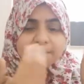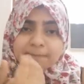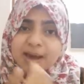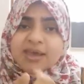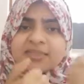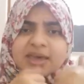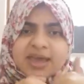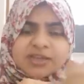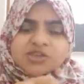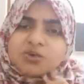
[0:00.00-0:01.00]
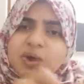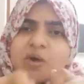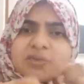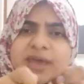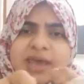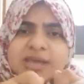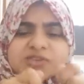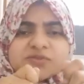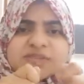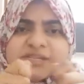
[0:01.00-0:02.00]
by the age, around the
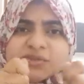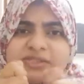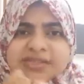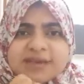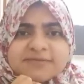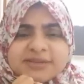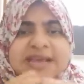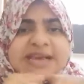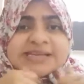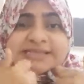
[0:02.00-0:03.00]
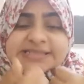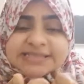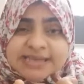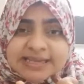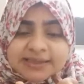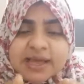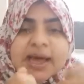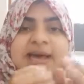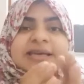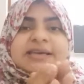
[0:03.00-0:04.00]
age of 6 to 7, still
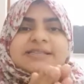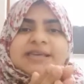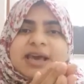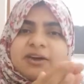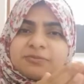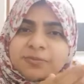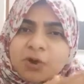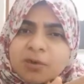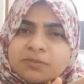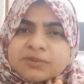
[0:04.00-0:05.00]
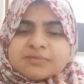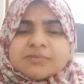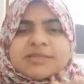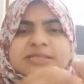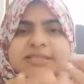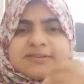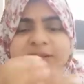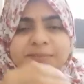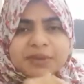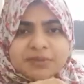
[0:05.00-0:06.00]
our kids have problem in
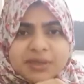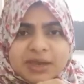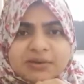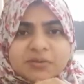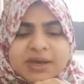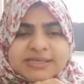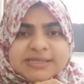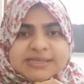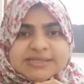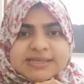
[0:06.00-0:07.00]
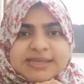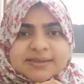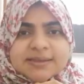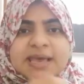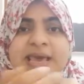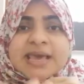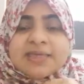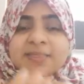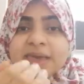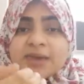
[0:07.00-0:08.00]
developing the handwriting skill.
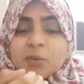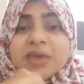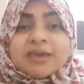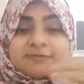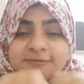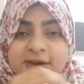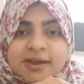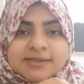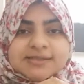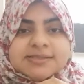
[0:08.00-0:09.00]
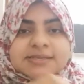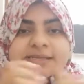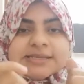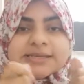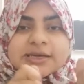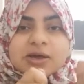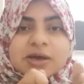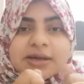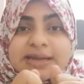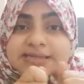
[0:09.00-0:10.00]
We can find
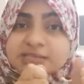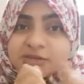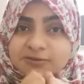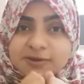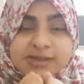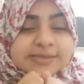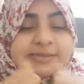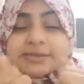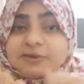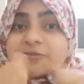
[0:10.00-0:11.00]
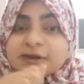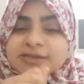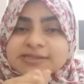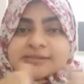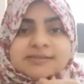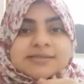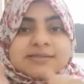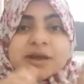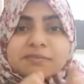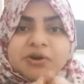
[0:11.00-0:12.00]
letter reversals,
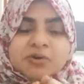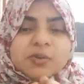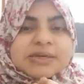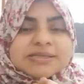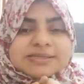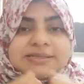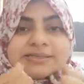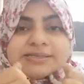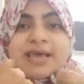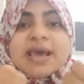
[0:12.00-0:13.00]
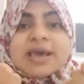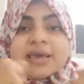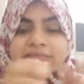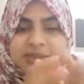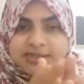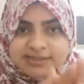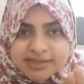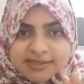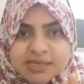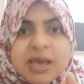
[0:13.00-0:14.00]
number reversals in these
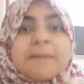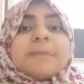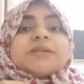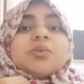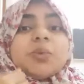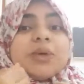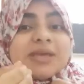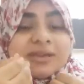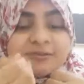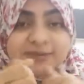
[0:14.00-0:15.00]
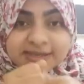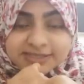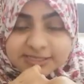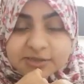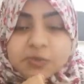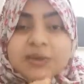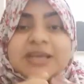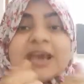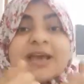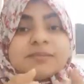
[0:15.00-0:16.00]
kids, but we can
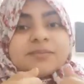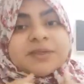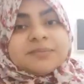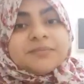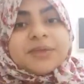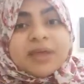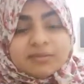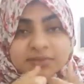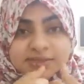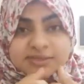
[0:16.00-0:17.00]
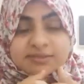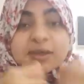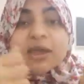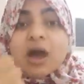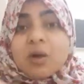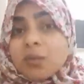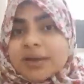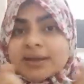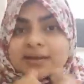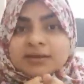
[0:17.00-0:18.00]
effectively help them in this. Like how
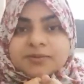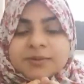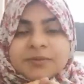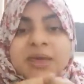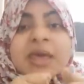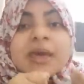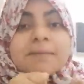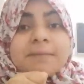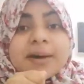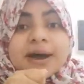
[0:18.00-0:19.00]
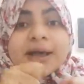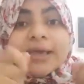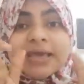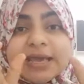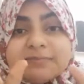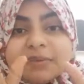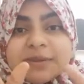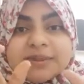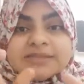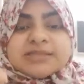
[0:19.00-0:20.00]
we can help them? By
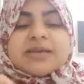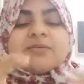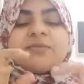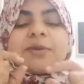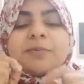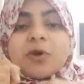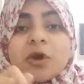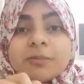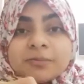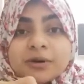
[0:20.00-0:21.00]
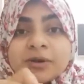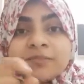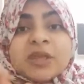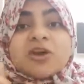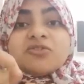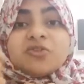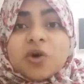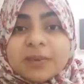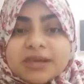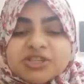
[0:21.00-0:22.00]
implementing the proper
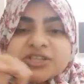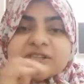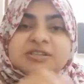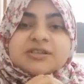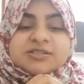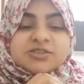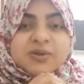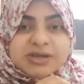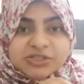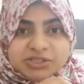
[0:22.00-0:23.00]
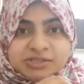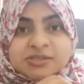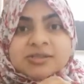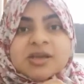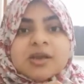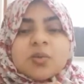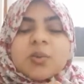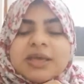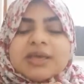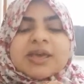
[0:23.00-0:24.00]
formation and construction,
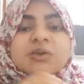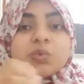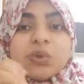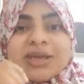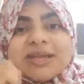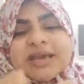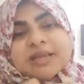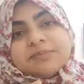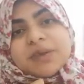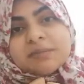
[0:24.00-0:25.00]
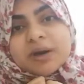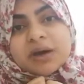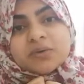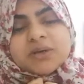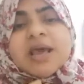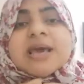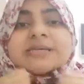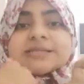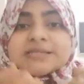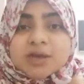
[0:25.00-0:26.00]
we can really help them out.
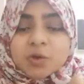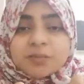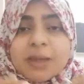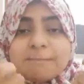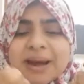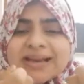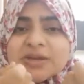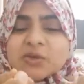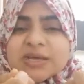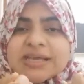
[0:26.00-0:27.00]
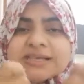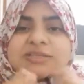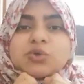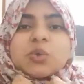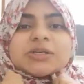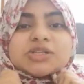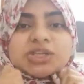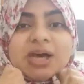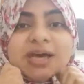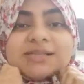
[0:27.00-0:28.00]
So by looking into a
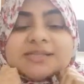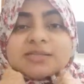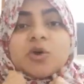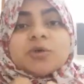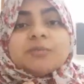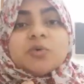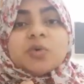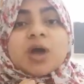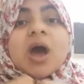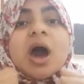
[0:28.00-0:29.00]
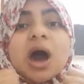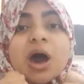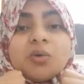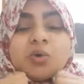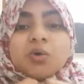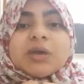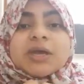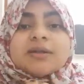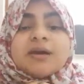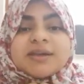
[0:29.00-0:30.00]
child's notebook, how you
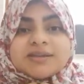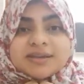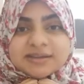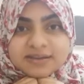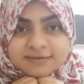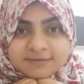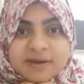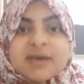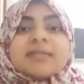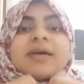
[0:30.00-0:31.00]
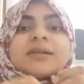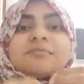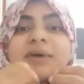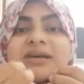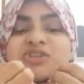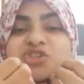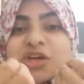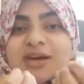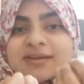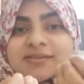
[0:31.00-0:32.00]
can identify that my
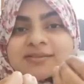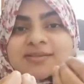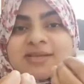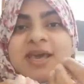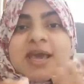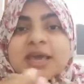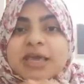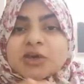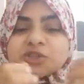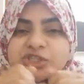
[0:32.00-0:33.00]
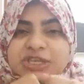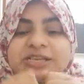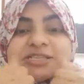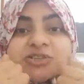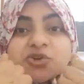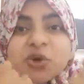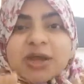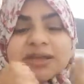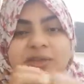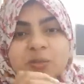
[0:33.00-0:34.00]
child, he or she is
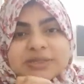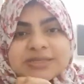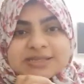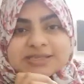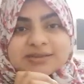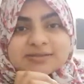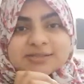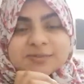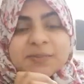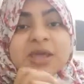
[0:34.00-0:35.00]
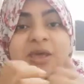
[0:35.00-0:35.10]
struggling with these skills.